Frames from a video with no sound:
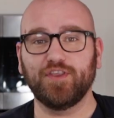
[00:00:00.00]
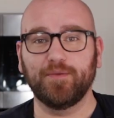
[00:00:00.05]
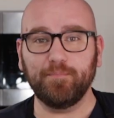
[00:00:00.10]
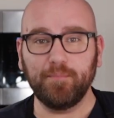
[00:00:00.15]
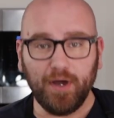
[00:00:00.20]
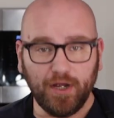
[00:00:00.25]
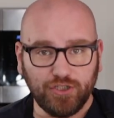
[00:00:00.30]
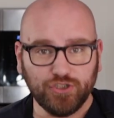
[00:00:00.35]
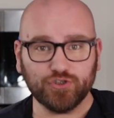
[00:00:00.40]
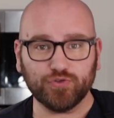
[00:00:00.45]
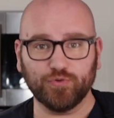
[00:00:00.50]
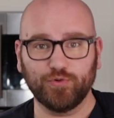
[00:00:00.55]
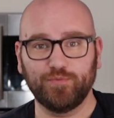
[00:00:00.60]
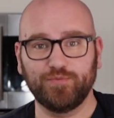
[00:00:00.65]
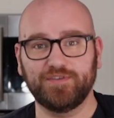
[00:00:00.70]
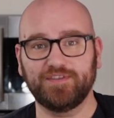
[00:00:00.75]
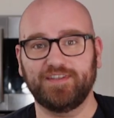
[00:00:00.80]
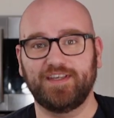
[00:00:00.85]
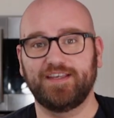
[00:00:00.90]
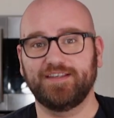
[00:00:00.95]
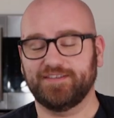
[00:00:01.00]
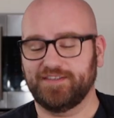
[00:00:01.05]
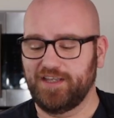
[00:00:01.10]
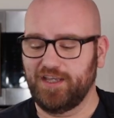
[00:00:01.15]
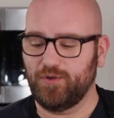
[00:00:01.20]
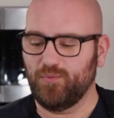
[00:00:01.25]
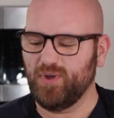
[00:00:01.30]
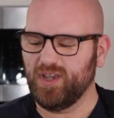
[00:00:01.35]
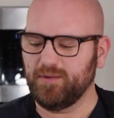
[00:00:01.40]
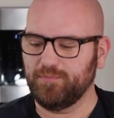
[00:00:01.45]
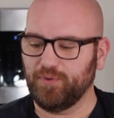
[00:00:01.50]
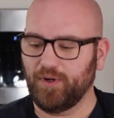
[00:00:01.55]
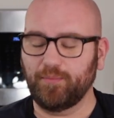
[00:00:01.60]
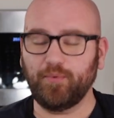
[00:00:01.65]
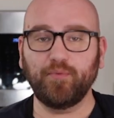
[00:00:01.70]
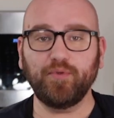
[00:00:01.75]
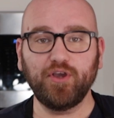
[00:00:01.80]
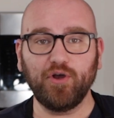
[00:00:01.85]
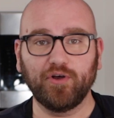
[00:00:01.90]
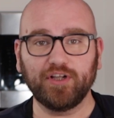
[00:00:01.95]
the mushroom seasoning, we can
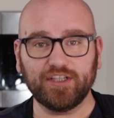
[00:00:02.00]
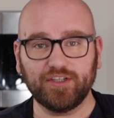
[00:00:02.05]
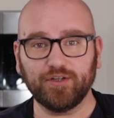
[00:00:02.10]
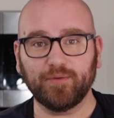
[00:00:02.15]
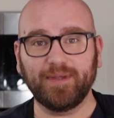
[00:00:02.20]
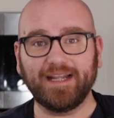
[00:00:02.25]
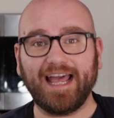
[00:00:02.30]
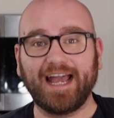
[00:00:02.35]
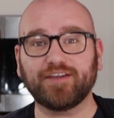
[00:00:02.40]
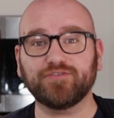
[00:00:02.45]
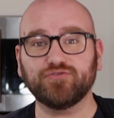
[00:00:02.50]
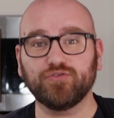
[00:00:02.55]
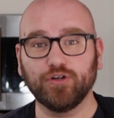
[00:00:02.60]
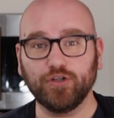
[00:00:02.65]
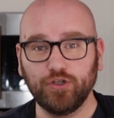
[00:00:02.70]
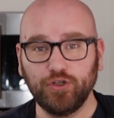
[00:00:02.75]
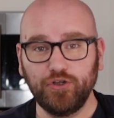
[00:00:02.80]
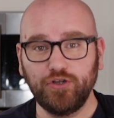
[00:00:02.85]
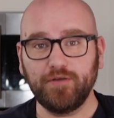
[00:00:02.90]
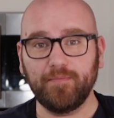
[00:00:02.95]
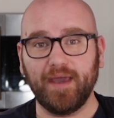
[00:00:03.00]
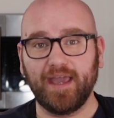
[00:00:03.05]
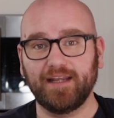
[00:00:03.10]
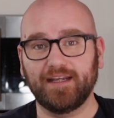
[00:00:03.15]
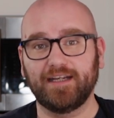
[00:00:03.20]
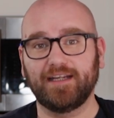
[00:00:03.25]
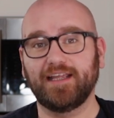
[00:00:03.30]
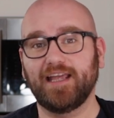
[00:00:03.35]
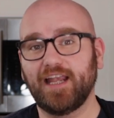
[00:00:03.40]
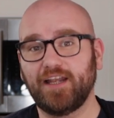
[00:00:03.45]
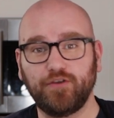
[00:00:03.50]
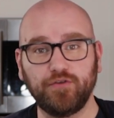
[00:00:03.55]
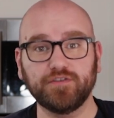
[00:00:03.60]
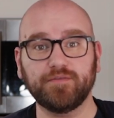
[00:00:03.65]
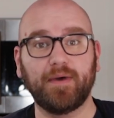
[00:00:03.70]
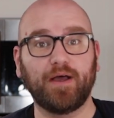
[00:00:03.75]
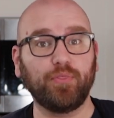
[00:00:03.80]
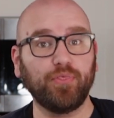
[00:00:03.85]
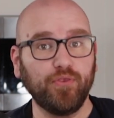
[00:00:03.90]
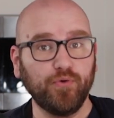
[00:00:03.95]
probably go a little bit extra glutamate in it and use
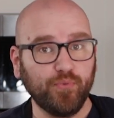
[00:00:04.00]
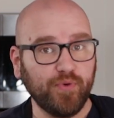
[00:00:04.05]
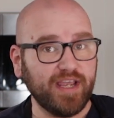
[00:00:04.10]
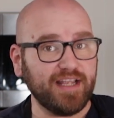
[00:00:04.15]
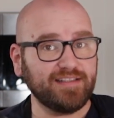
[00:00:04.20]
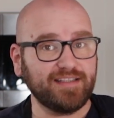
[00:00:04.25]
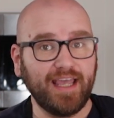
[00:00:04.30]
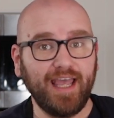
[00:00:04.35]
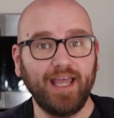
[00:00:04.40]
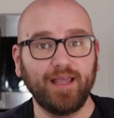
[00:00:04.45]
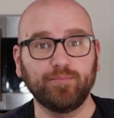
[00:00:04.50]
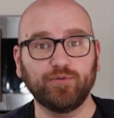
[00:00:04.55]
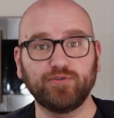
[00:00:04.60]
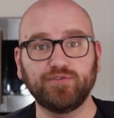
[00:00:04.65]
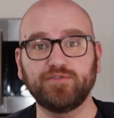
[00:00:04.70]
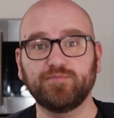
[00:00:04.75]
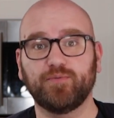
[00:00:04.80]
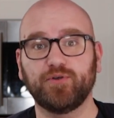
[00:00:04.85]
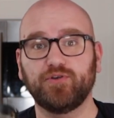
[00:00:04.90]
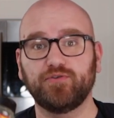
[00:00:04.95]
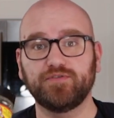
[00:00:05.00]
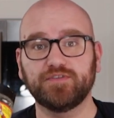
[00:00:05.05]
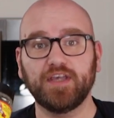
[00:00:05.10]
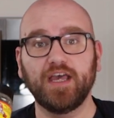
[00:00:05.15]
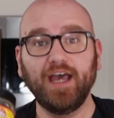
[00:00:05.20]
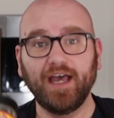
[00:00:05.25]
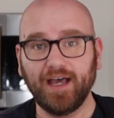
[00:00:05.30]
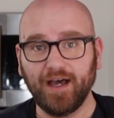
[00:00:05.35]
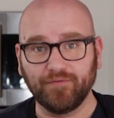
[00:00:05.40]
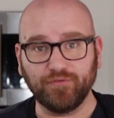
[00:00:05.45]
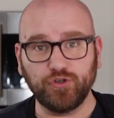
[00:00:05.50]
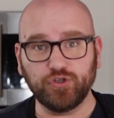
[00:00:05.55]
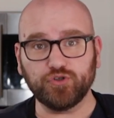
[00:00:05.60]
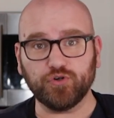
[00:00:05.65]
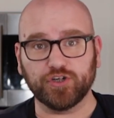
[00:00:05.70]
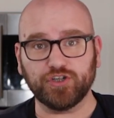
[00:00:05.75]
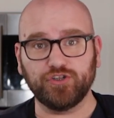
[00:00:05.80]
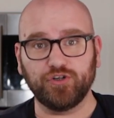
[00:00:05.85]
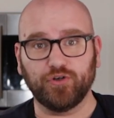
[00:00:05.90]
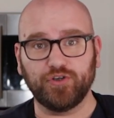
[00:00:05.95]
about three tablespoons of
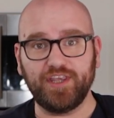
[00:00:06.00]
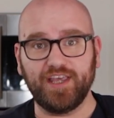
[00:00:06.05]
nutritional